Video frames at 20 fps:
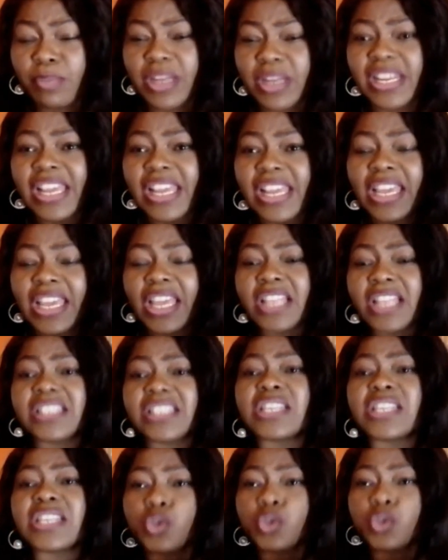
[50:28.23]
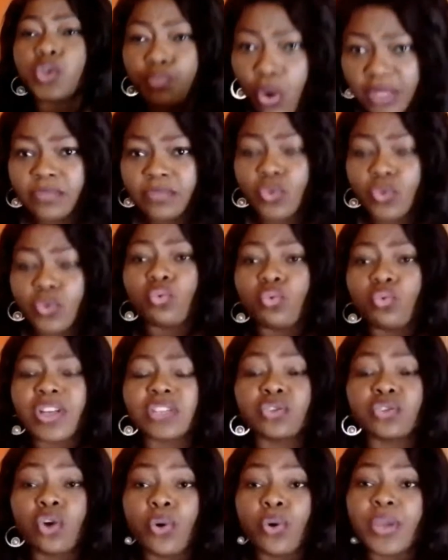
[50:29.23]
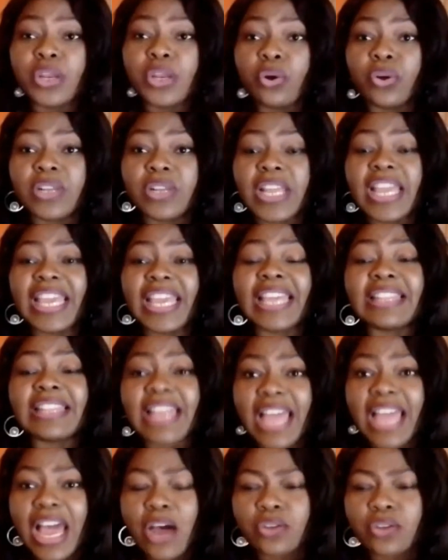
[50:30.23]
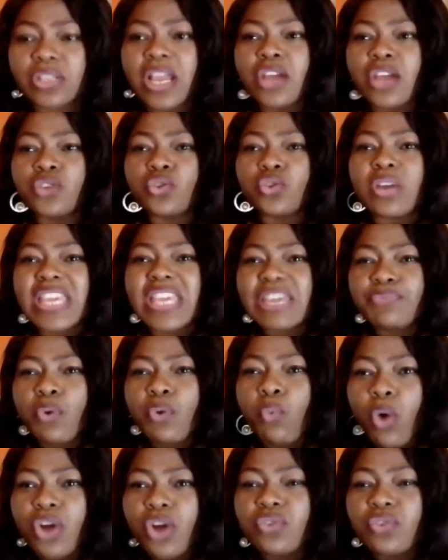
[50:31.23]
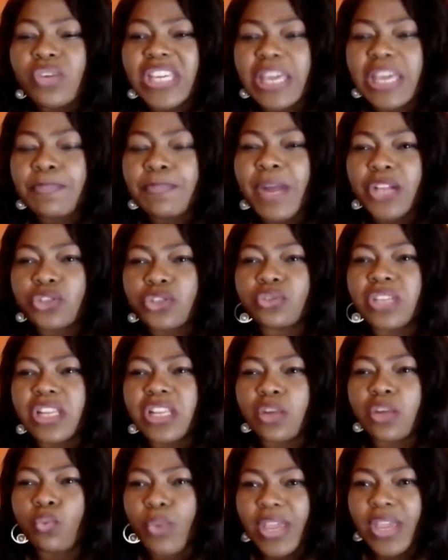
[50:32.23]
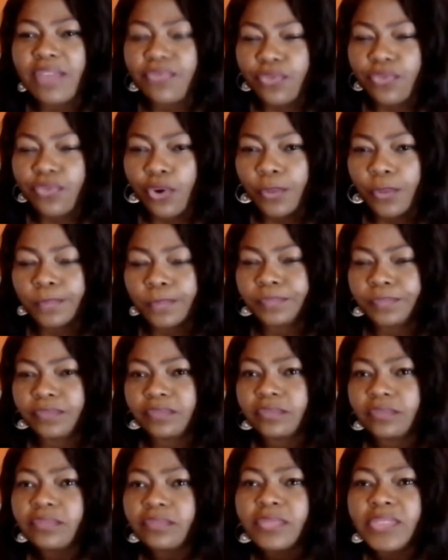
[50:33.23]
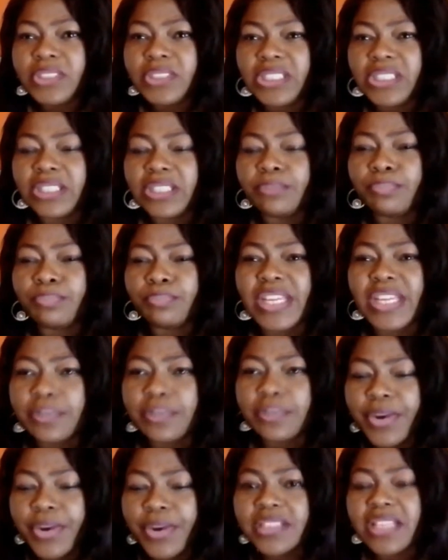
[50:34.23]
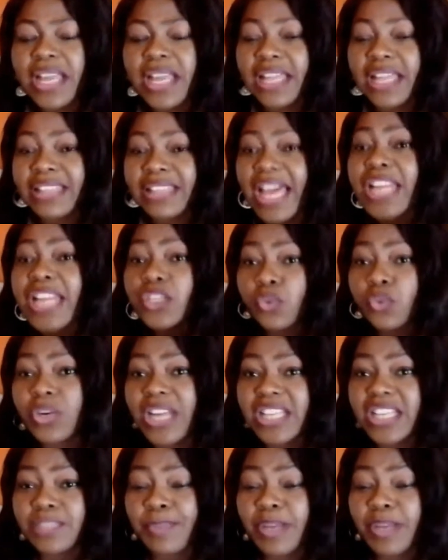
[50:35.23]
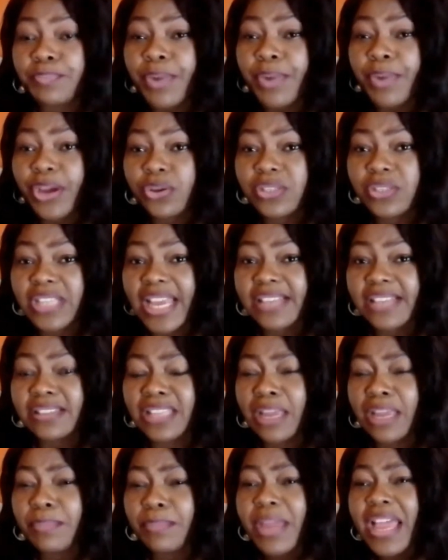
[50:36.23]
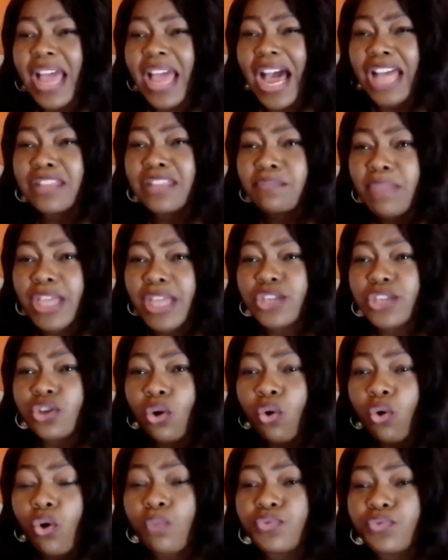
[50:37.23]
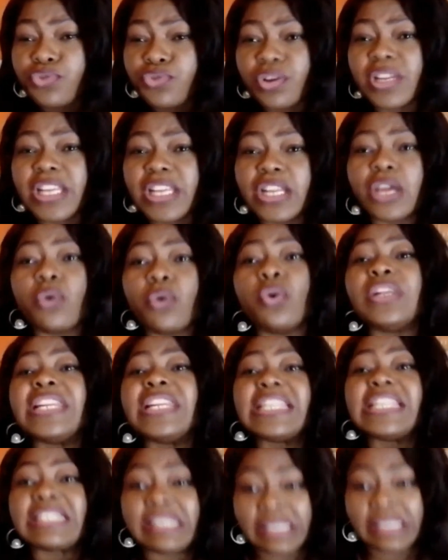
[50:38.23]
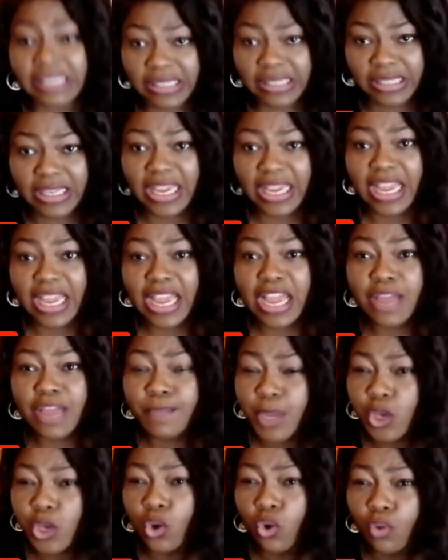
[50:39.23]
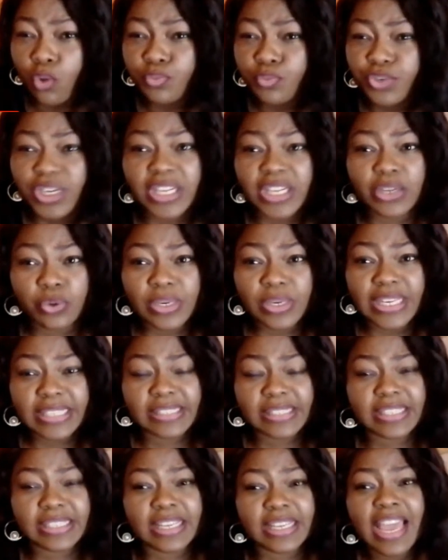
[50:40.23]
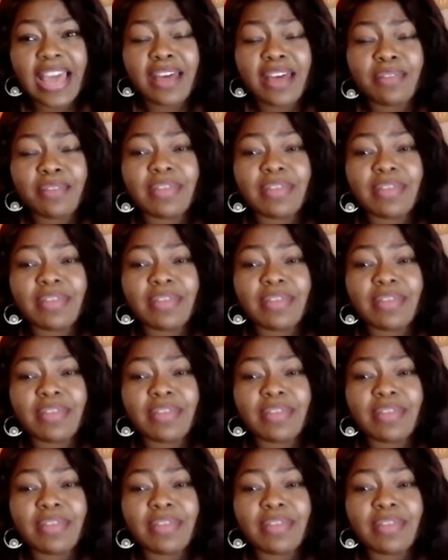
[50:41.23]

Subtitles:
it's a support to what is going on in the house. So if we want to keep our children away from being depressed, that is one aspect. Prioritize them and make your home training holistic. Make your home training holistic. Then